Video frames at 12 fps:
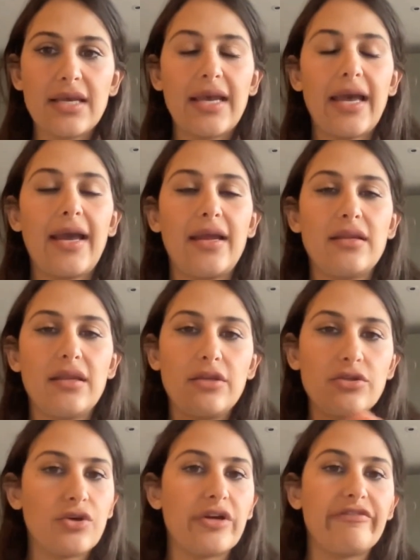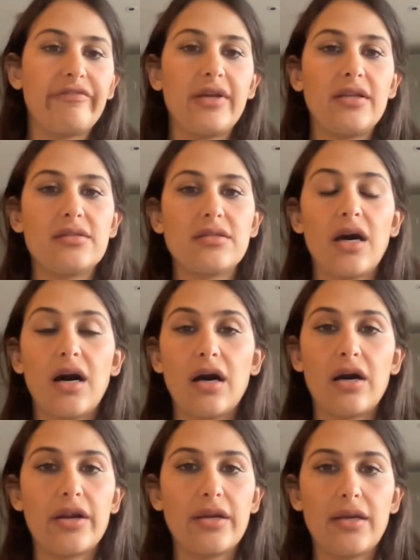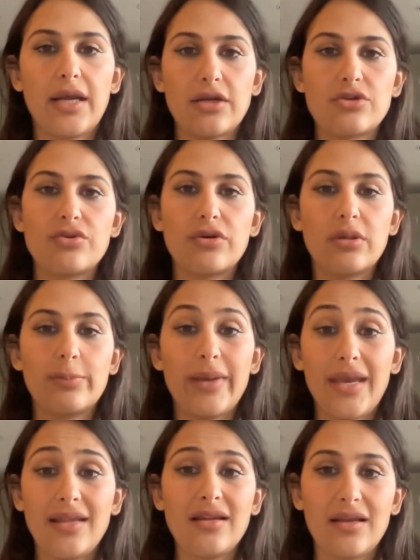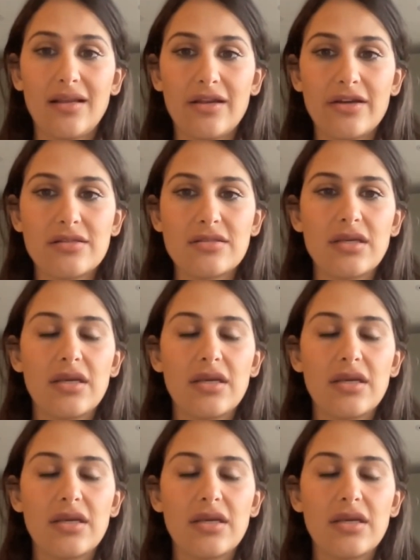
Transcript: and endorphins are natural painkillers.